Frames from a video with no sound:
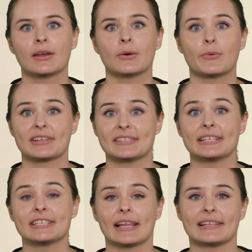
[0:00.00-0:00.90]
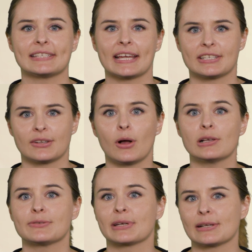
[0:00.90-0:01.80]
Whereas digitalization
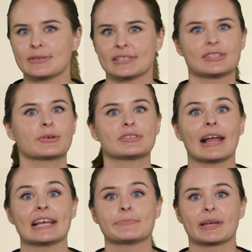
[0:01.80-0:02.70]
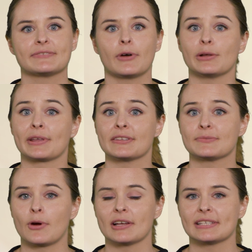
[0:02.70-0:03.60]
also includes the social aspects following this
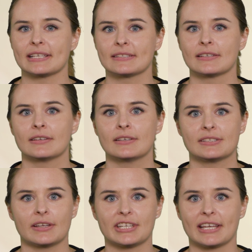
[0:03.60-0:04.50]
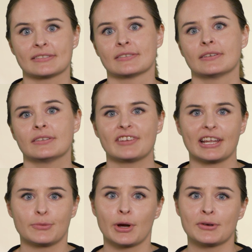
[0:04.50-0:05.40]
process, such as
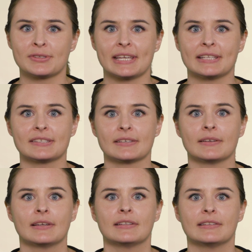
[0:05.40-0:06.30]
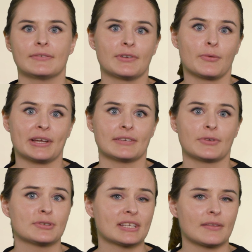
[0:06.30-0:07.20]
changed work routines, different ways of
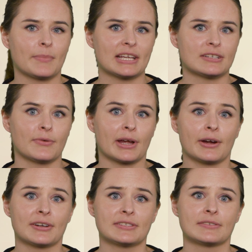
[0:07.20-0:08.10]
using the patient records,